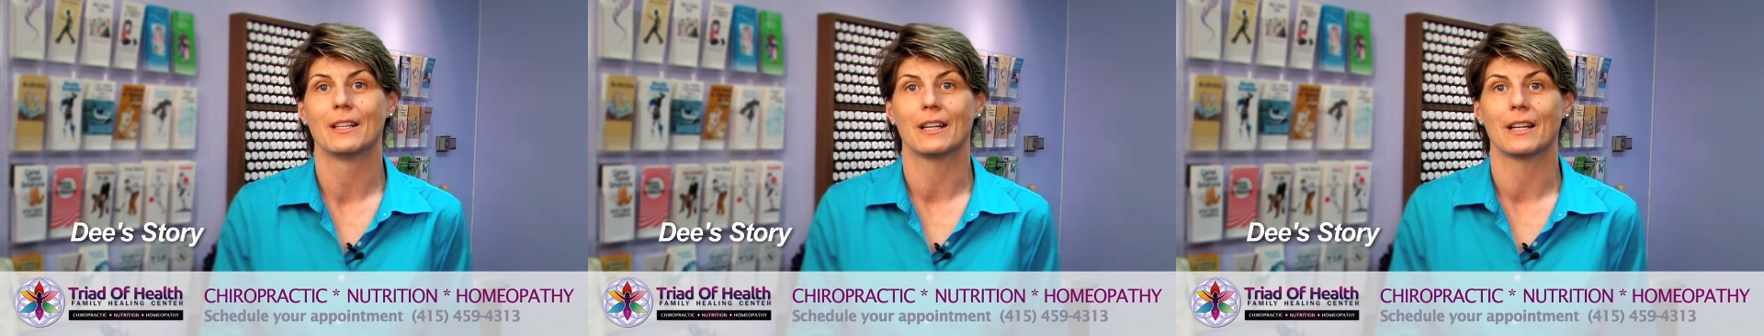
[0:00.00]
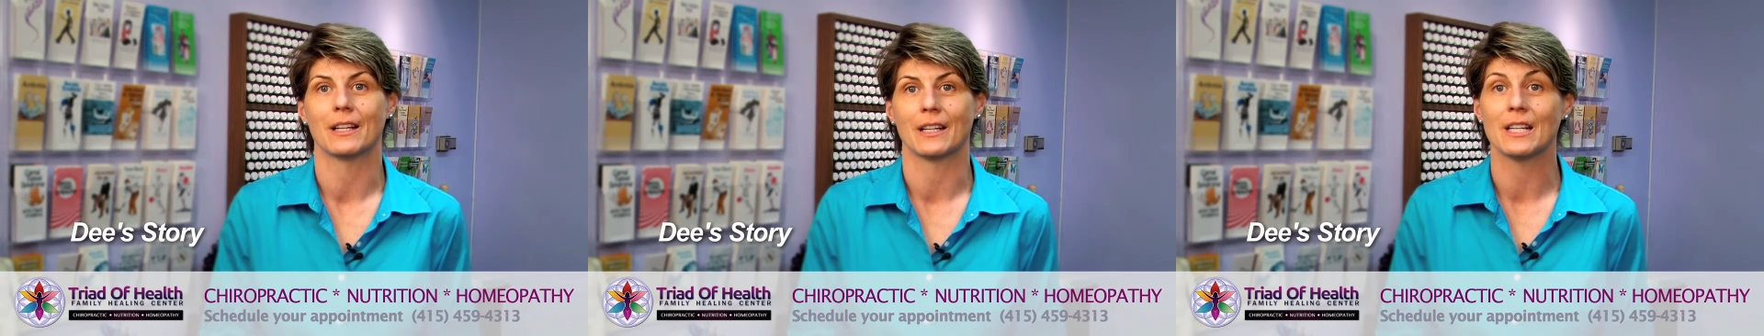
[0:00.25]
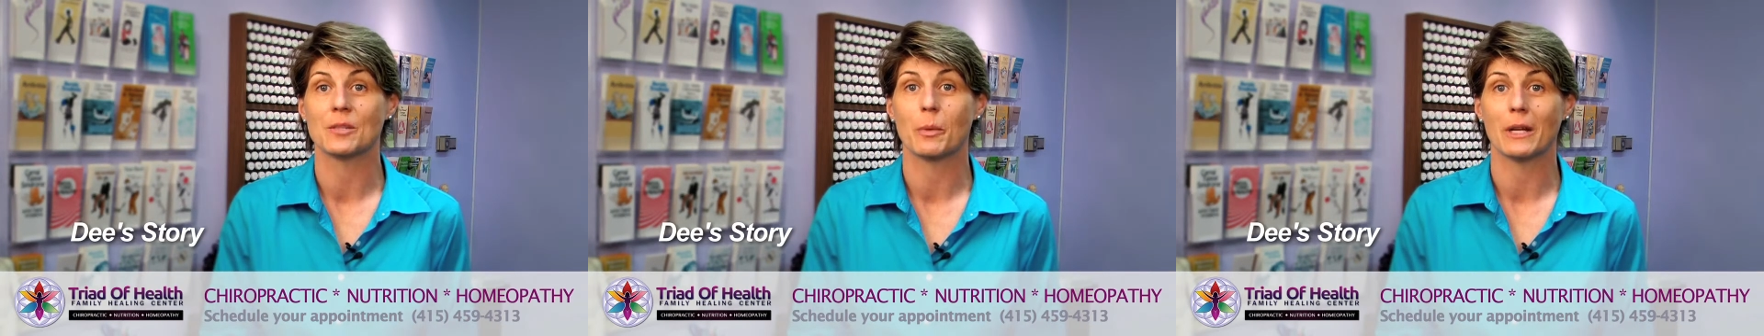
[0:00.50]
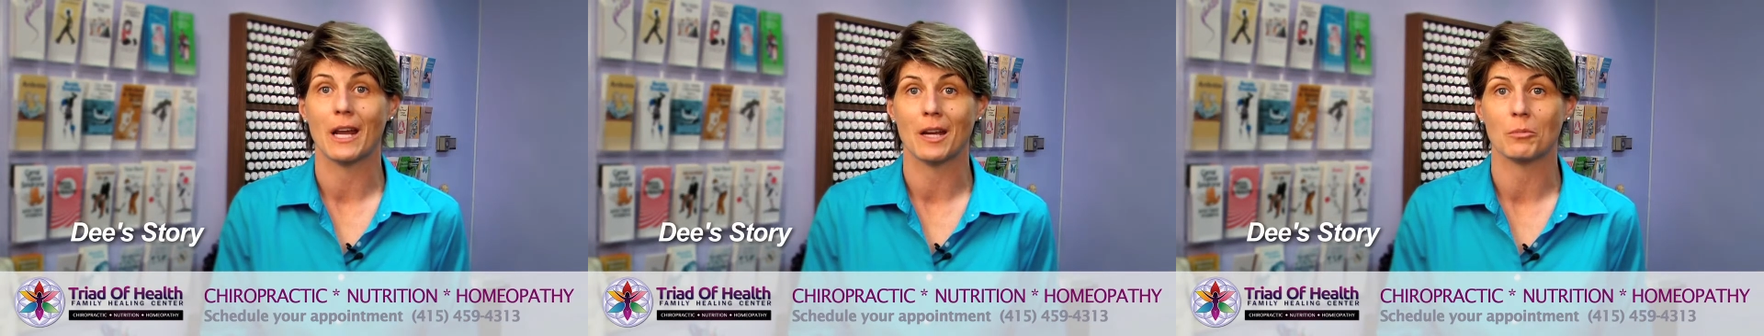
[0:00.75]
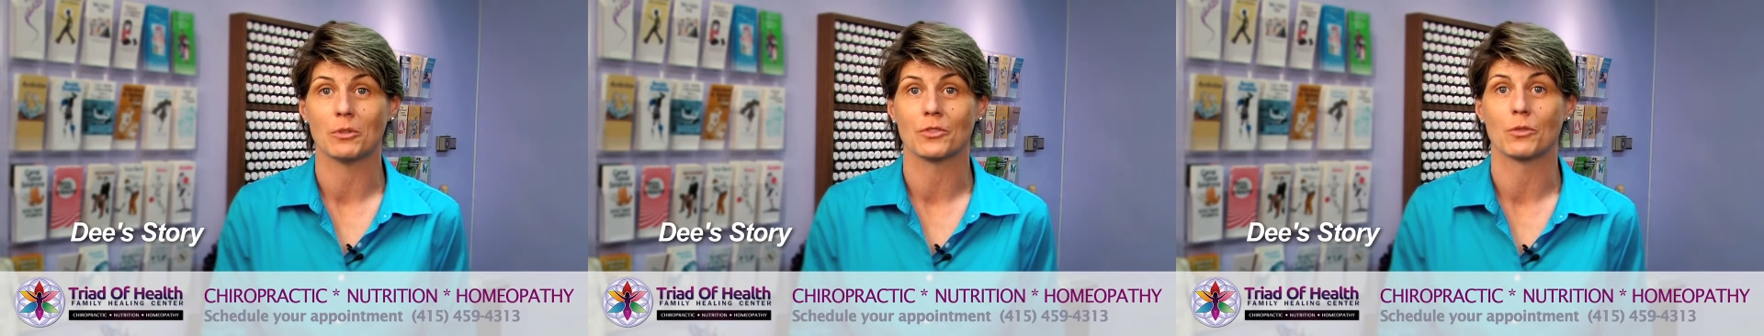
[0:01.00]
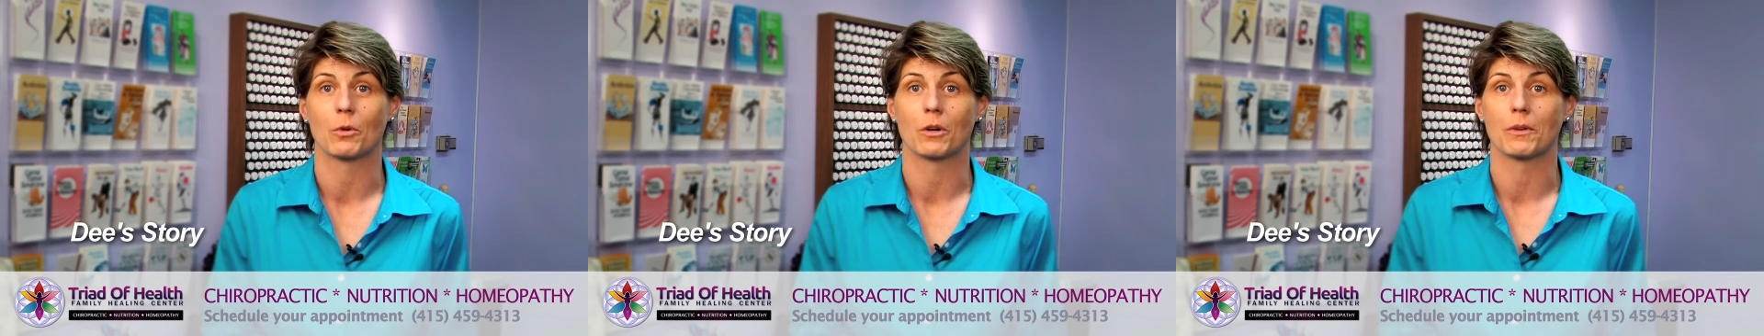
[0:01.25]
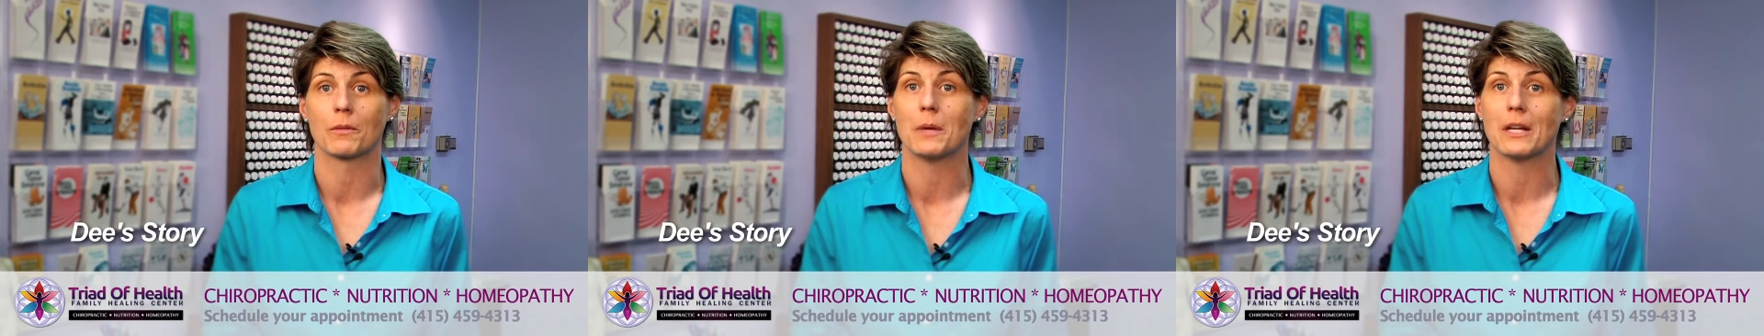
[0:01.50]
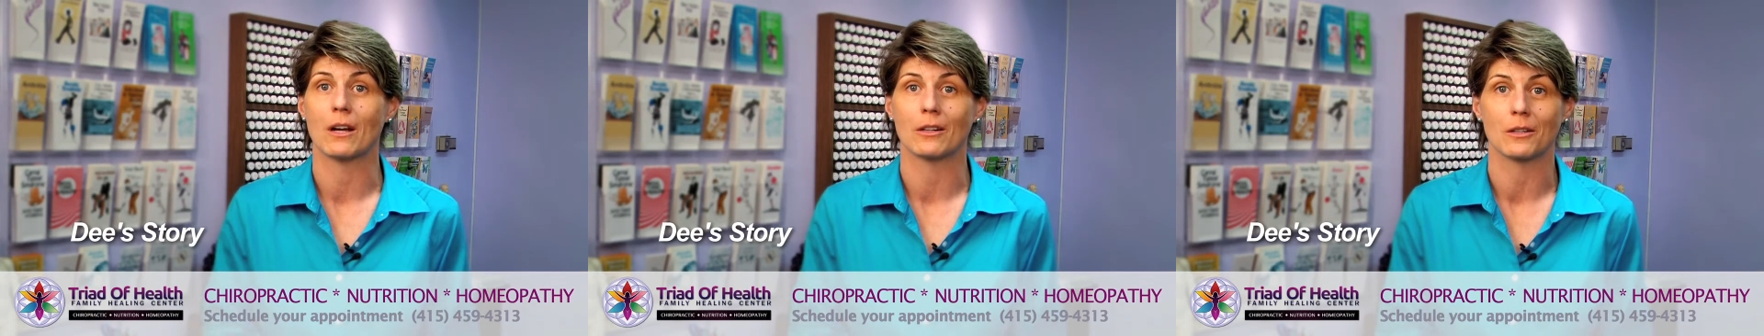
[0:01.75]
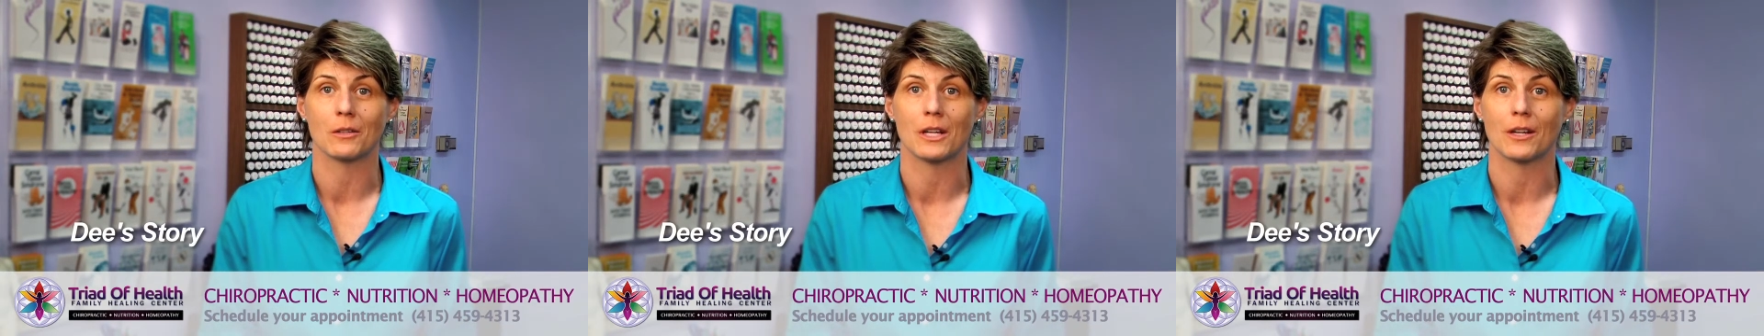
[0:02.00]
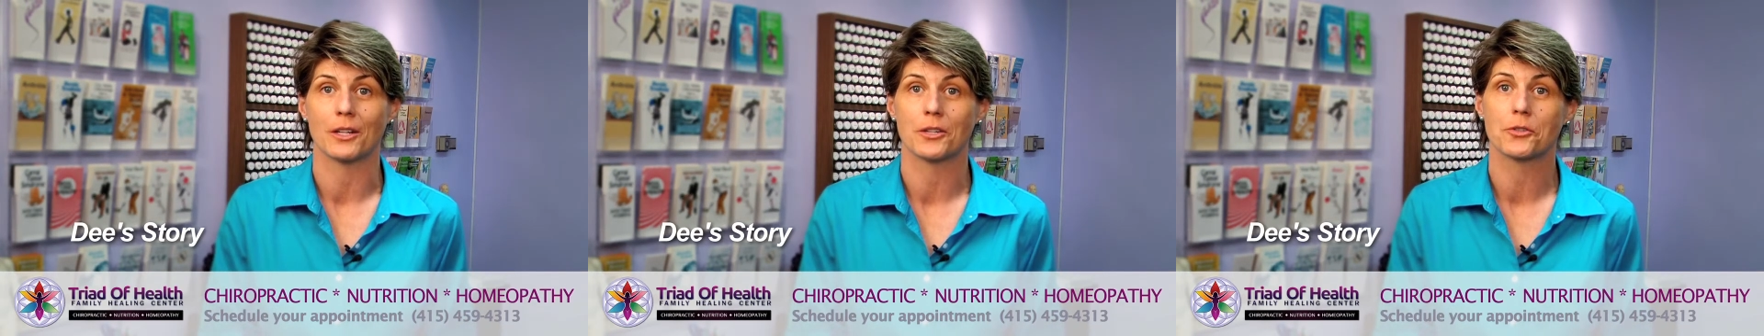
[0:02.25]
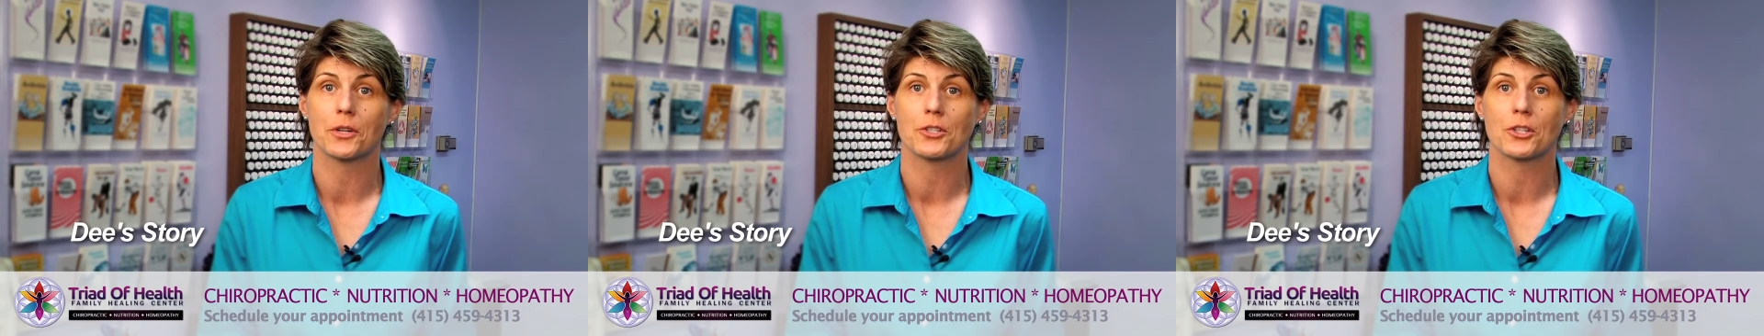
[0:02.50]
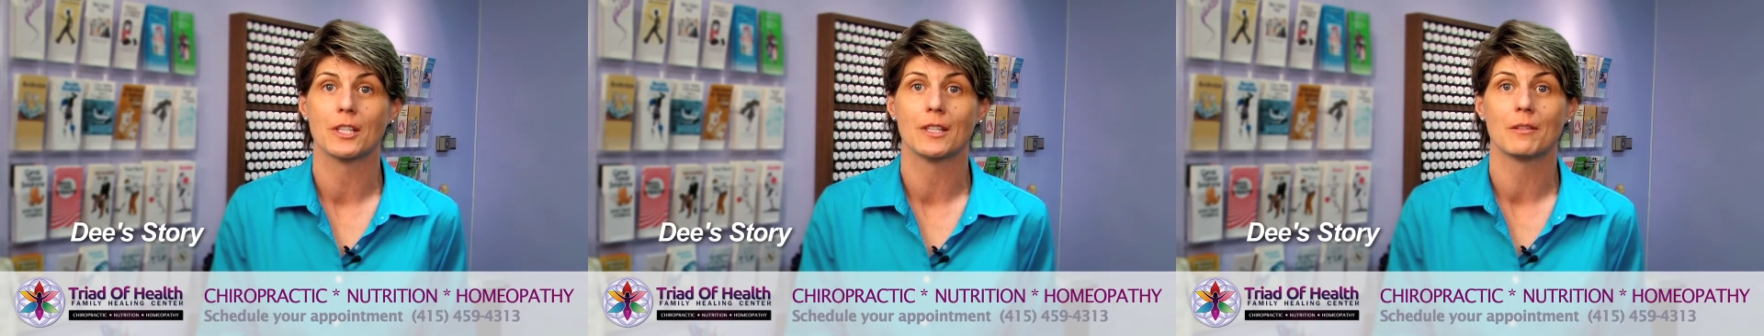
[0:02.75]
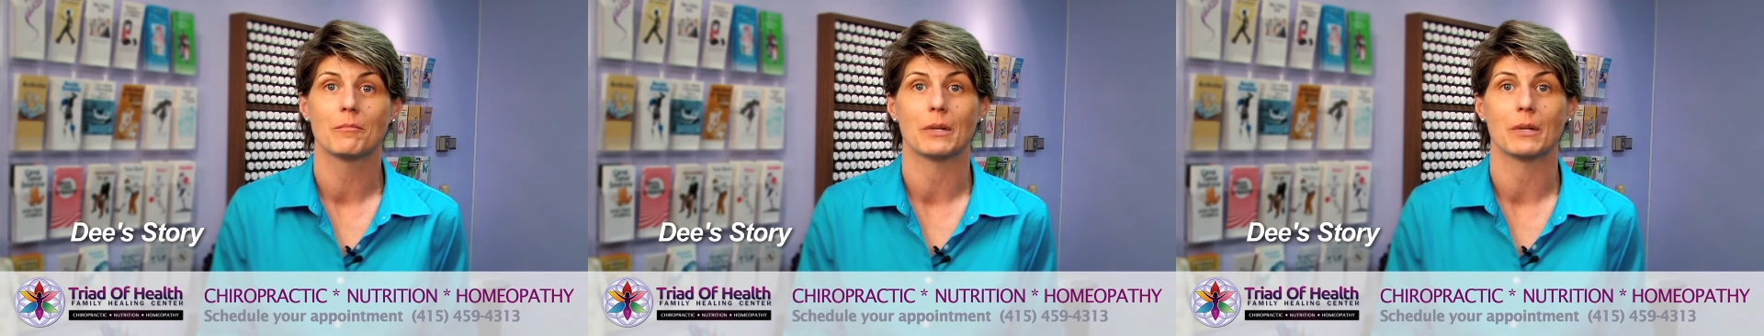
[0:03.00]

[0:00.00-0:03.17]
And he's been able to work with me not only on nutrition,